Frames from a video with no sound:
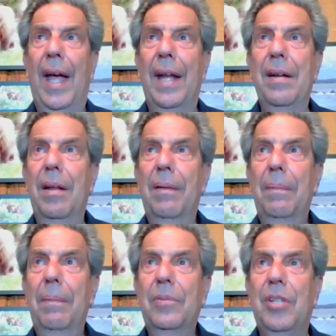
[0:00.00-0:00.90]
and
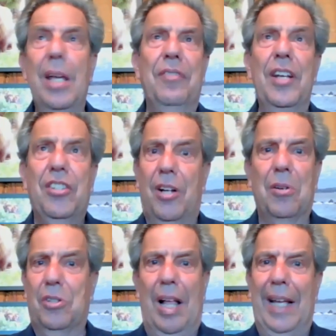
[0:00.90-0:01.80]
TV
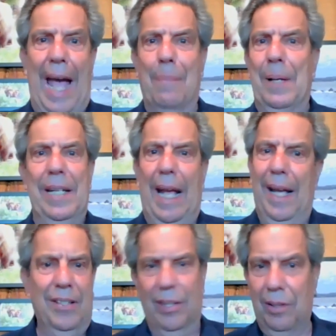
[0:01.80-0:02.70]
shows like Happy
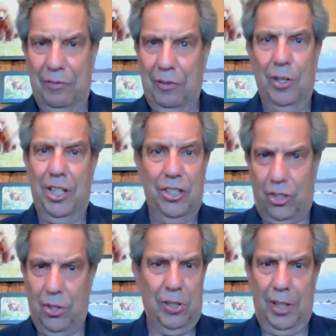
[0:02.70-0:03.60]
Days and Laverne
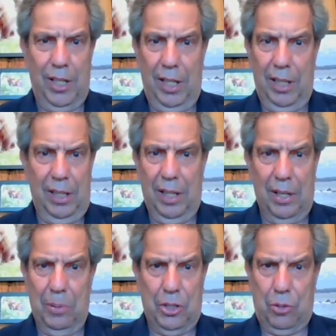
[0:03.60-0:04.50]
and
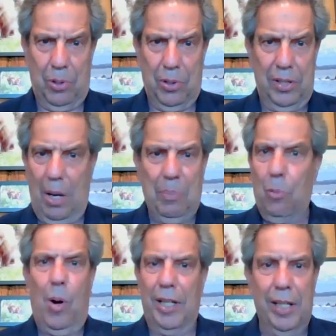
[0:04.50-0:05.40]
Shirley, which were
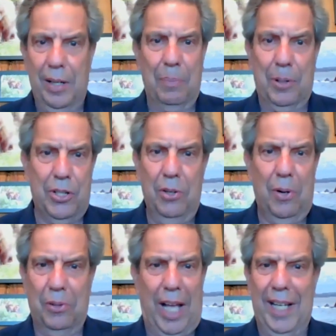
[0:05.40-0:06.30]
number 1 and number
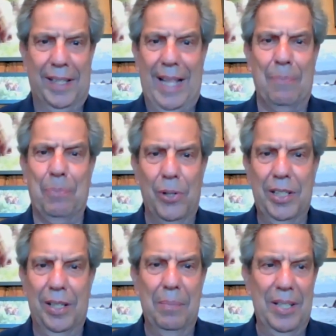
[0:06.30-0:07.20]
2. Okay, at that
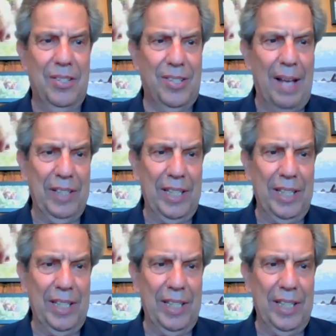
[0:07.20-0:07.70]
point in the mid